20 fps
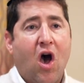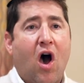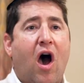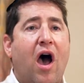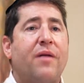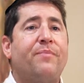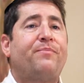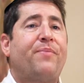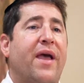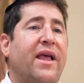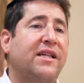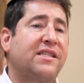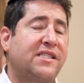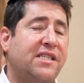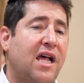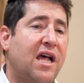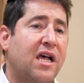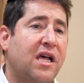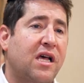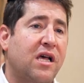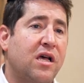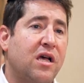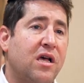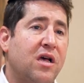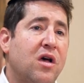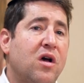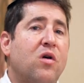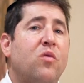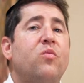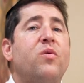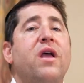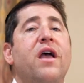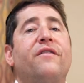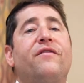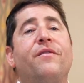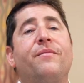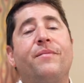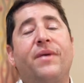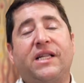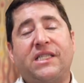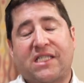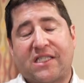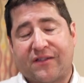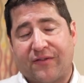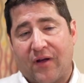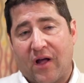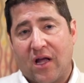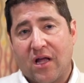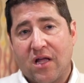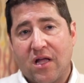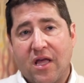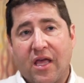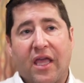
On Pesach, we have a mitzvah.